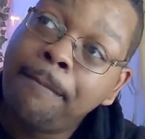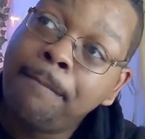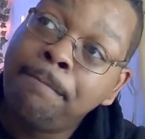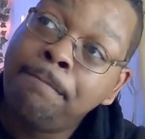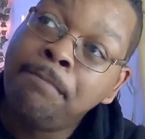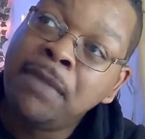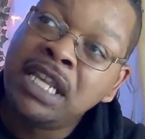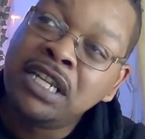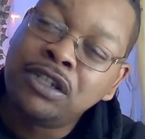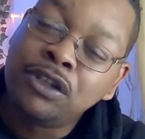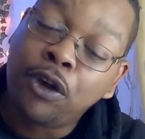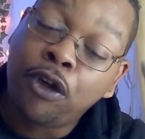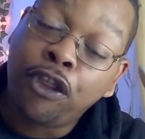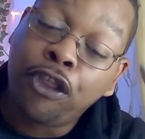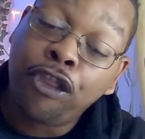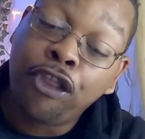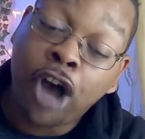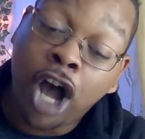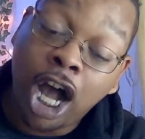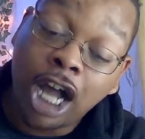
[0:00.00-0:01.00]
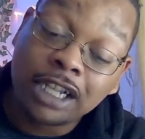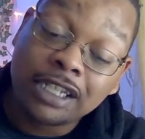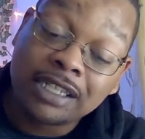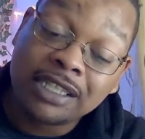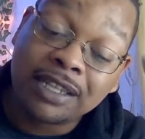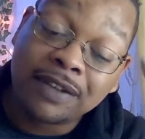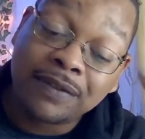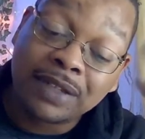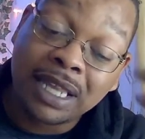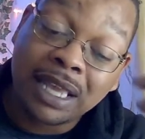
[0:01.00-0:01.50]
mental
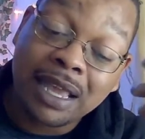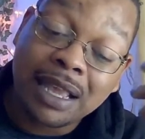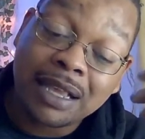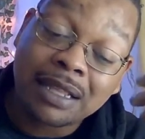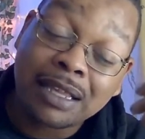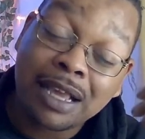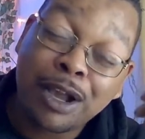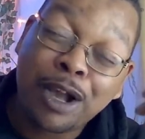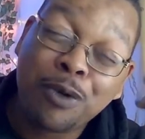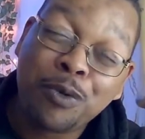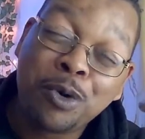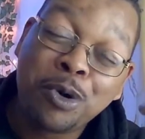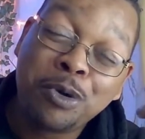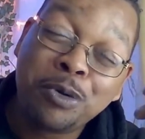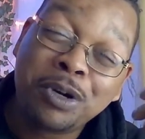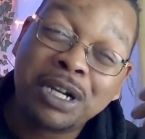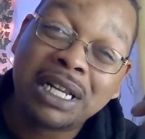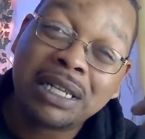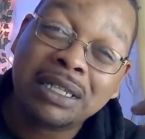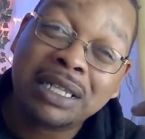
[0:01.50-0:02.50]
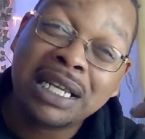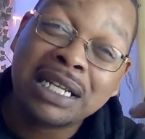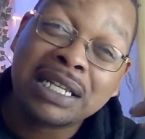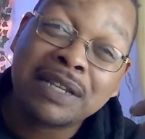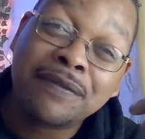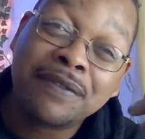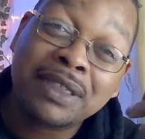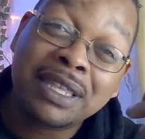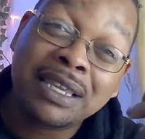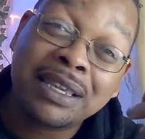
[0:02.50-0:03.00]
thoughts of like what would
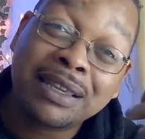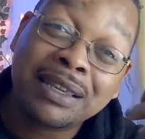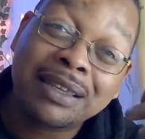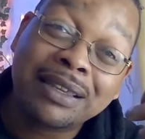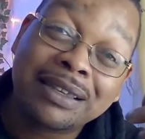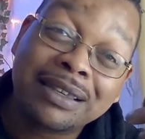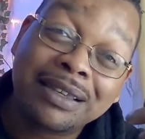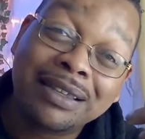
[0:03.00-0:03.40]
collective think.